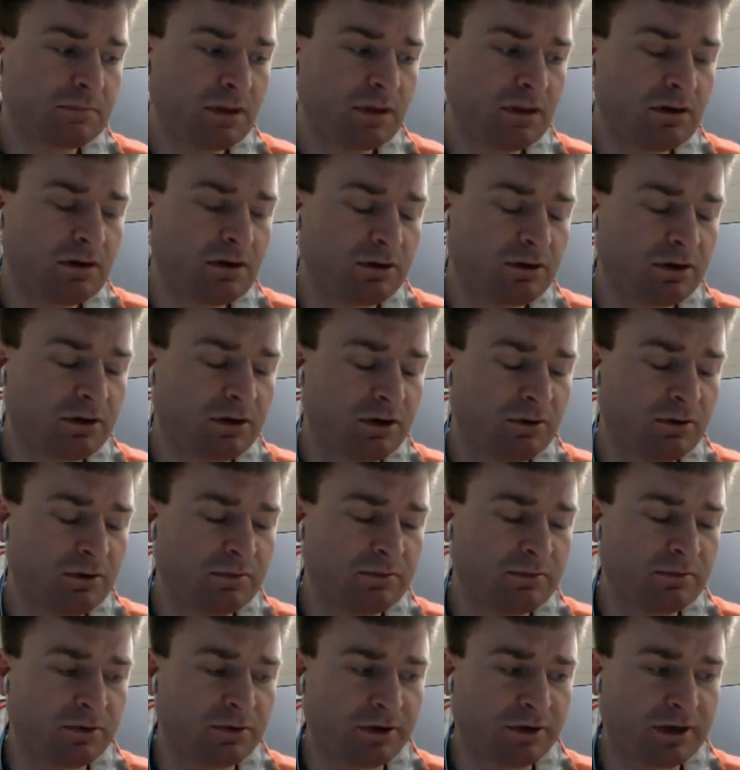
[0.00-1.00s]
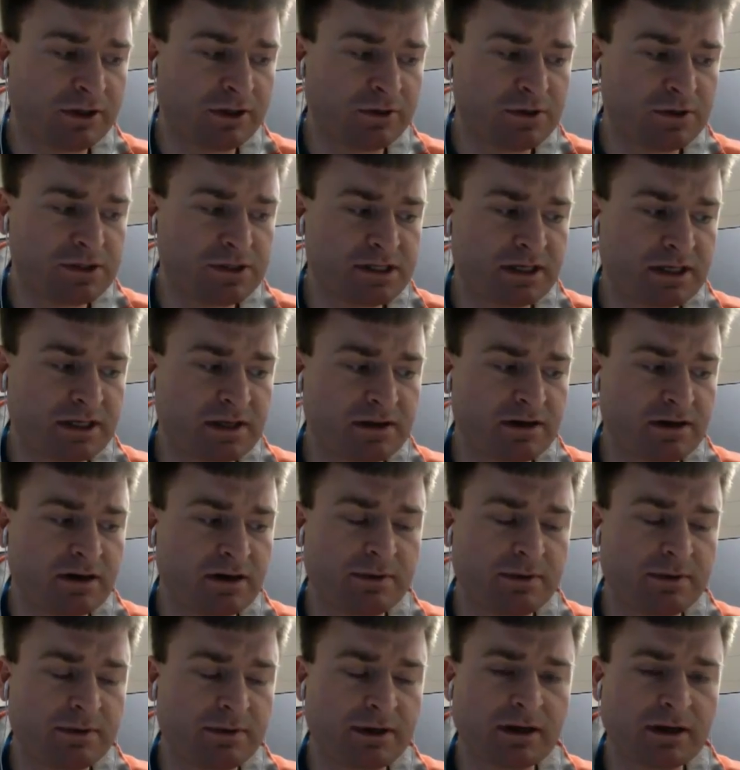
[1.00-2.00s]
or who are interested in the
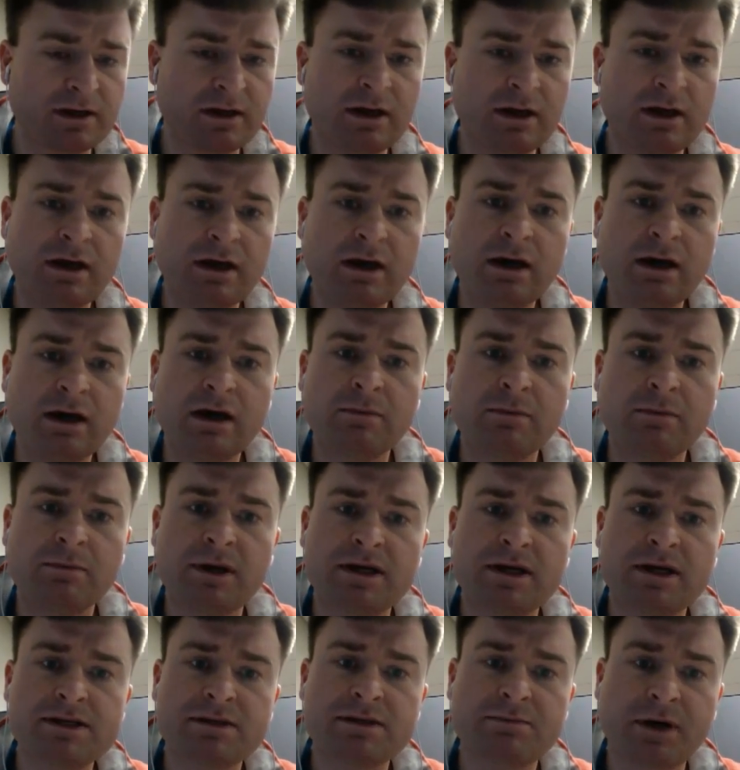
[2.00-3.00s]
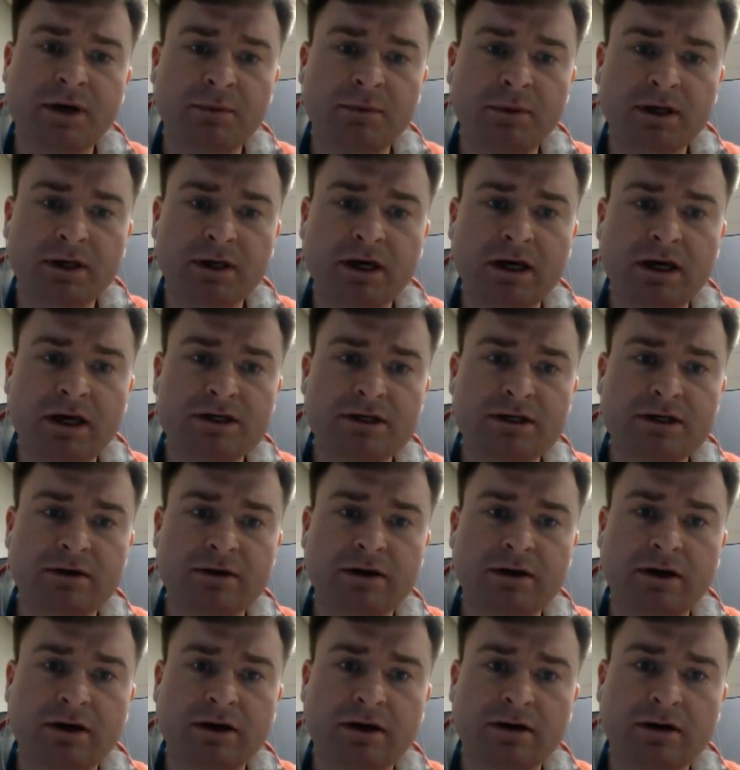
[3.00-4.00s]
topic. But it's a publication
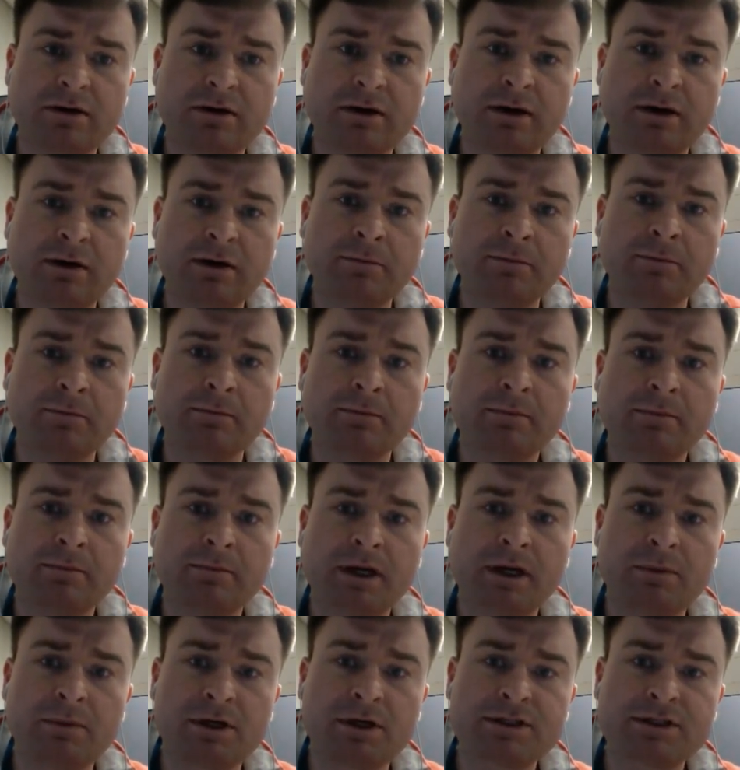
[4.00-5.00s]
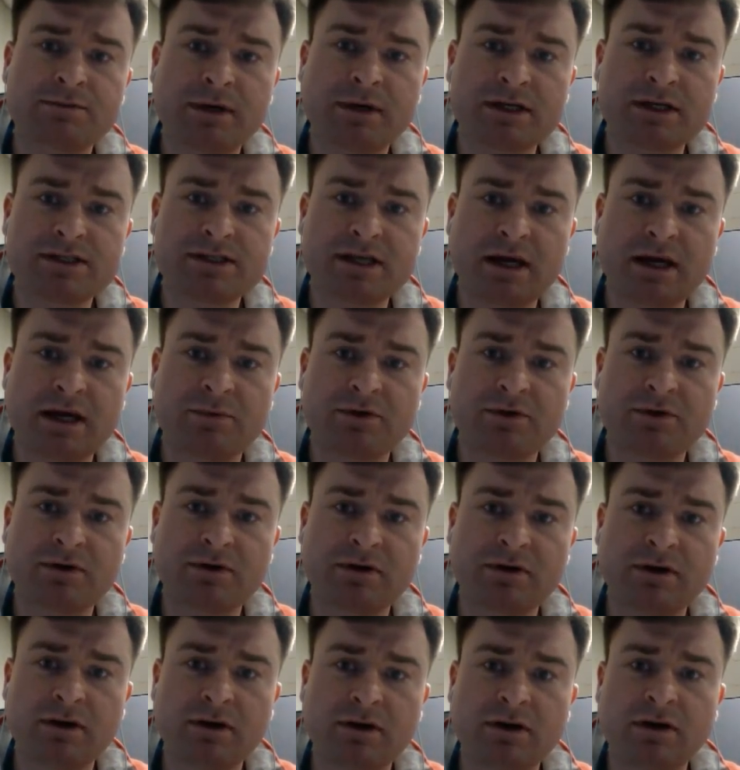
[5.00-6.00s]
uh, published by SAMHSA
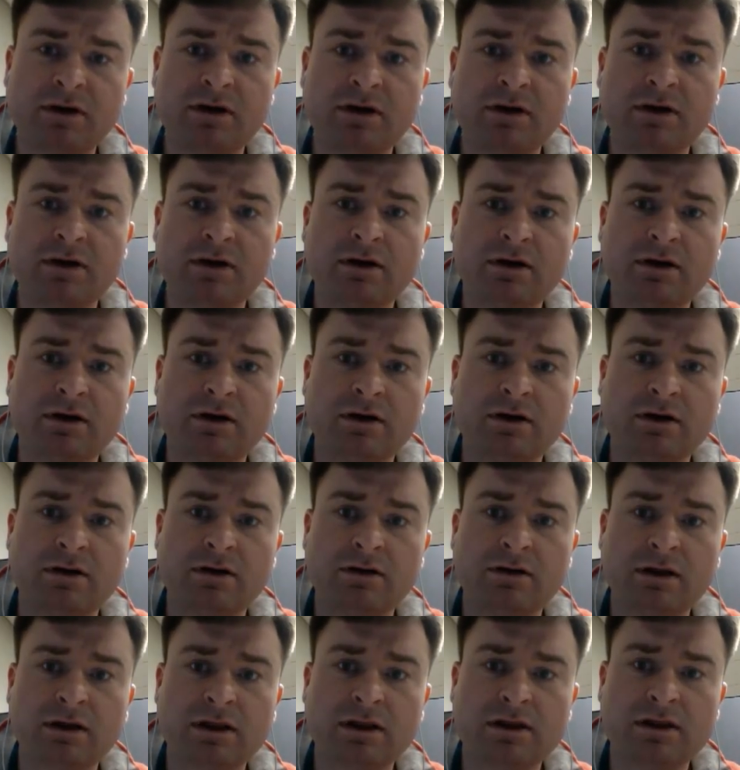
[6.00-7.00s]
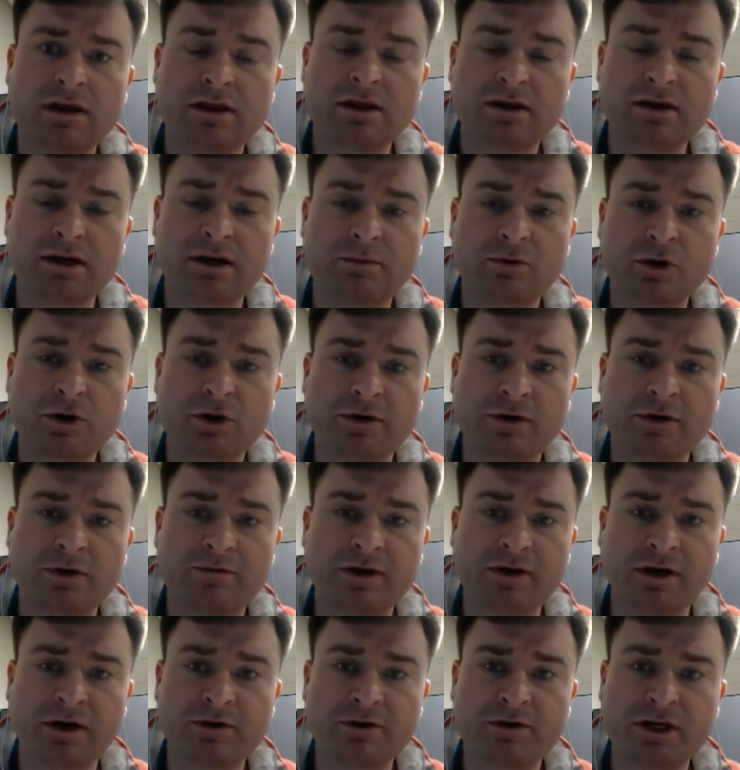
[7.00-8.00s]
uh, in, in the Department of
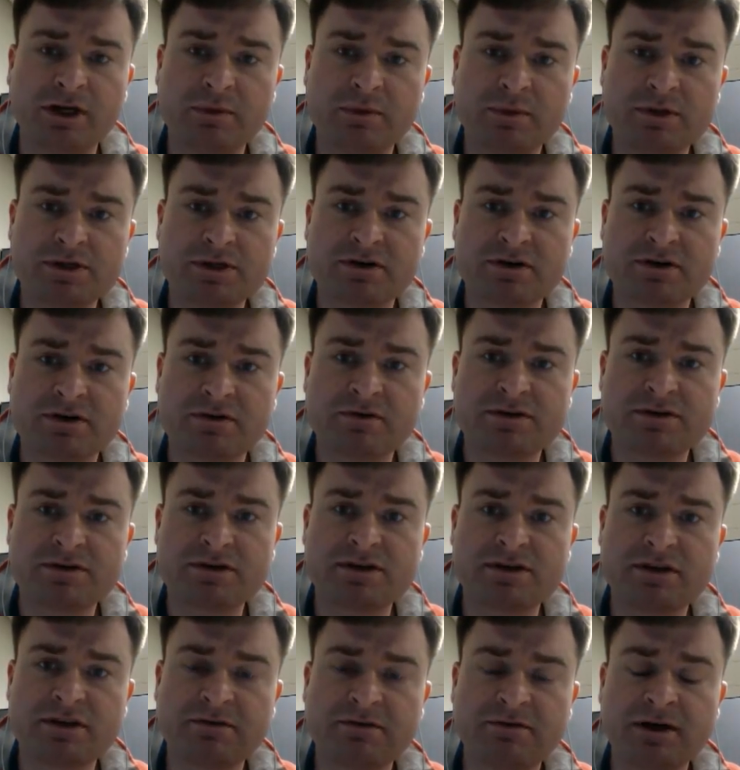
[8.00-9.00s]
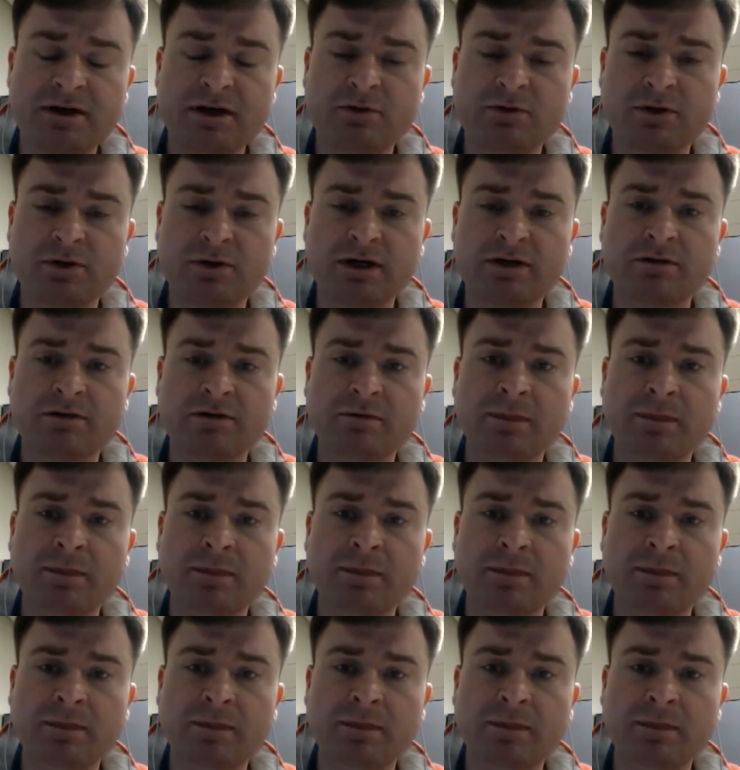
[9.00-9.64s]
Health and Human Services on the federal level